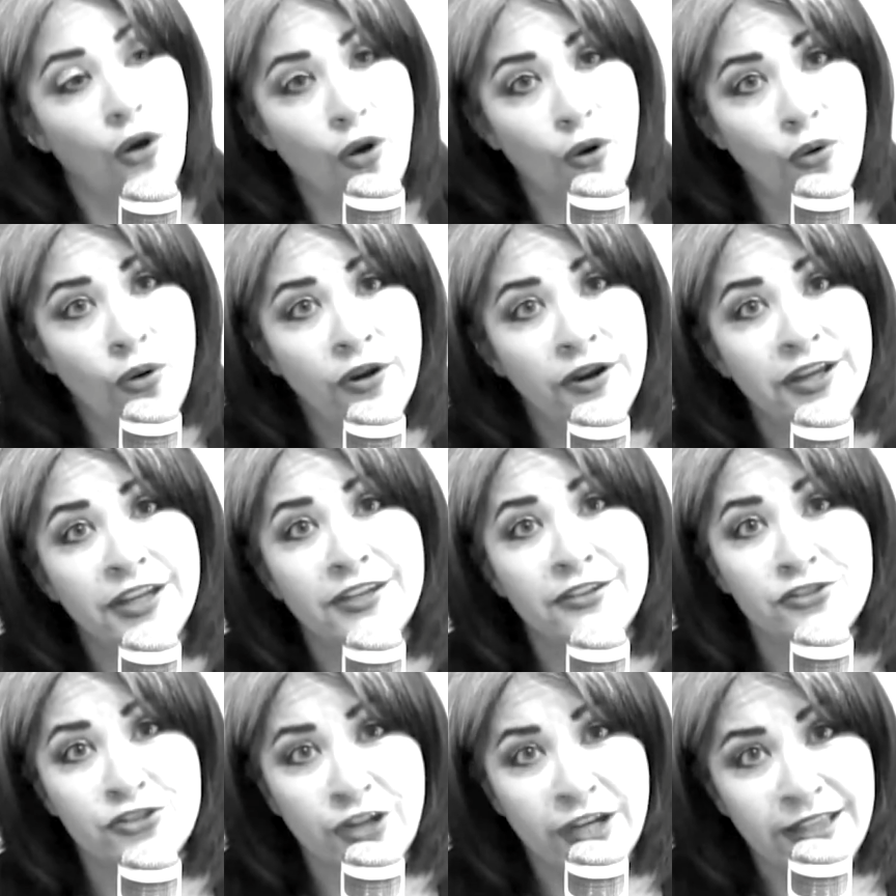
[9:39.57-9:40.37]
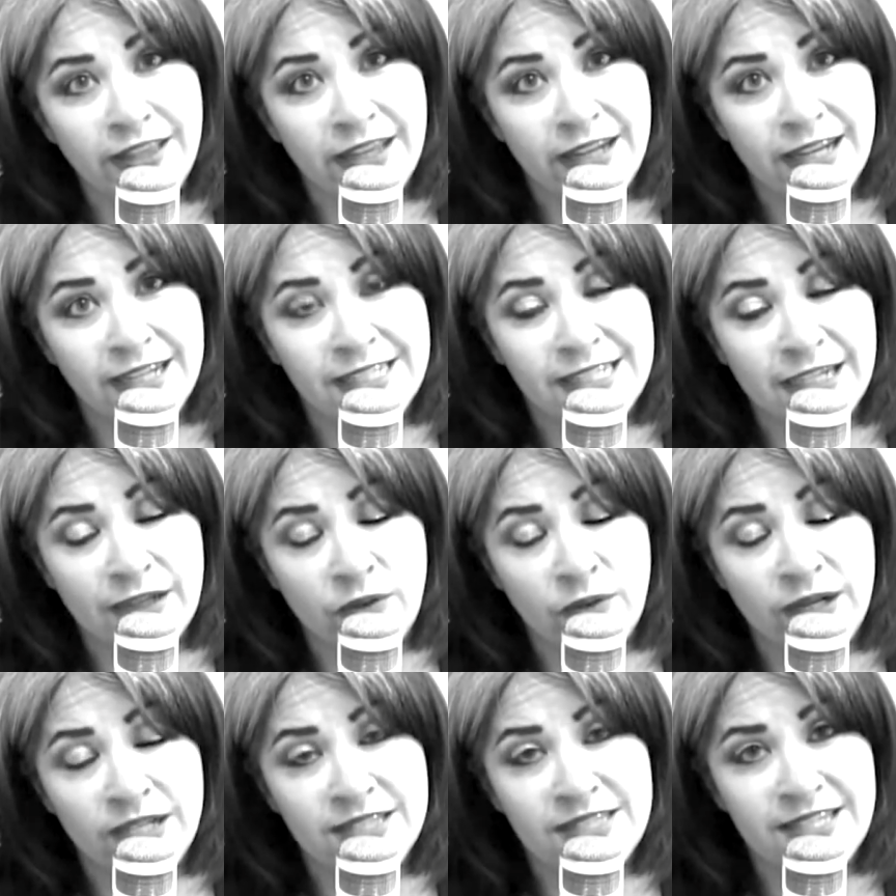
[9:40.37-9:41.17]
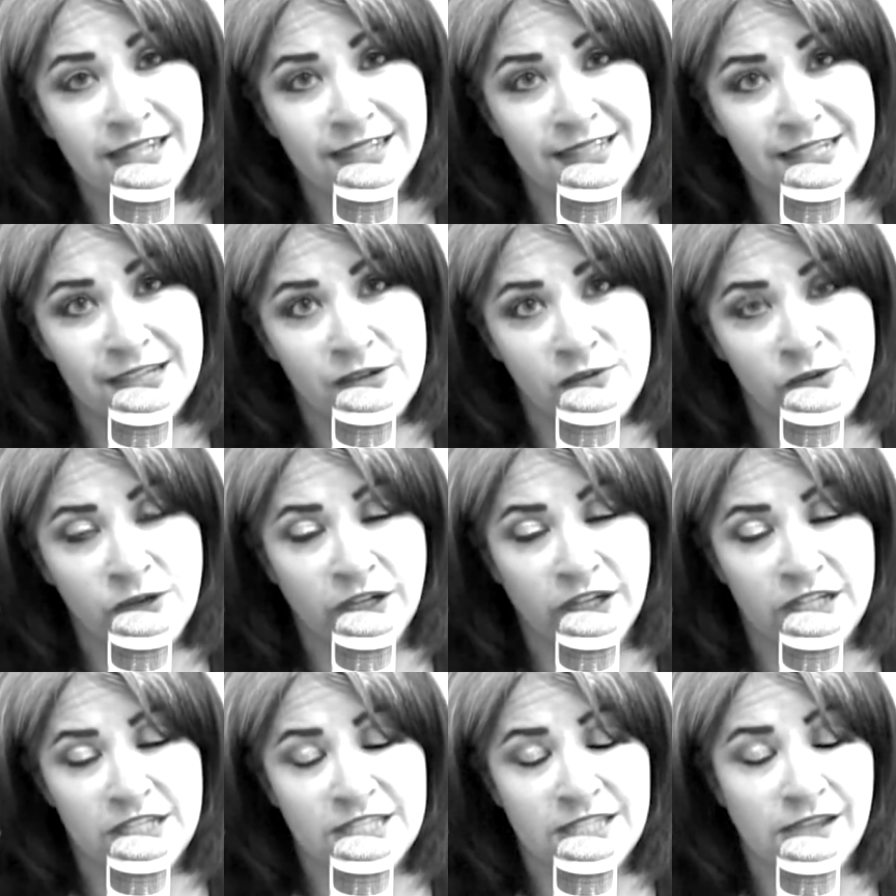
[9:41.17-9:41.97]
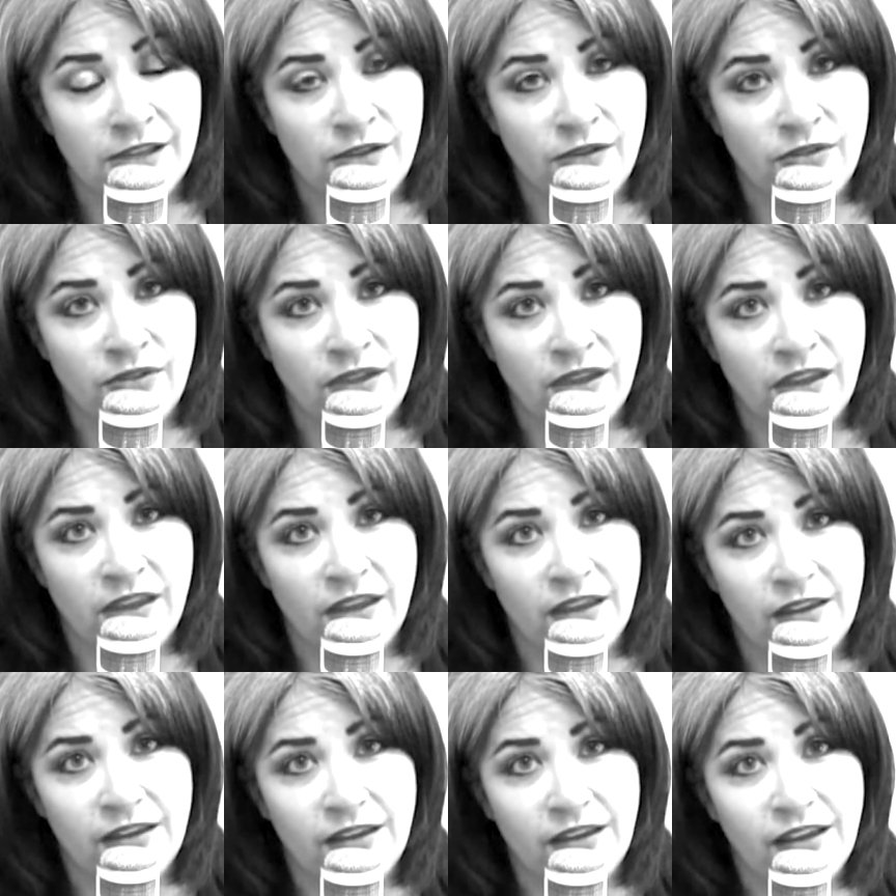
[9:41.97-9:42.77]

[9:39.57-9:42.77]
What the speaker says: Or you tried that idea once and it didn't work. So you think,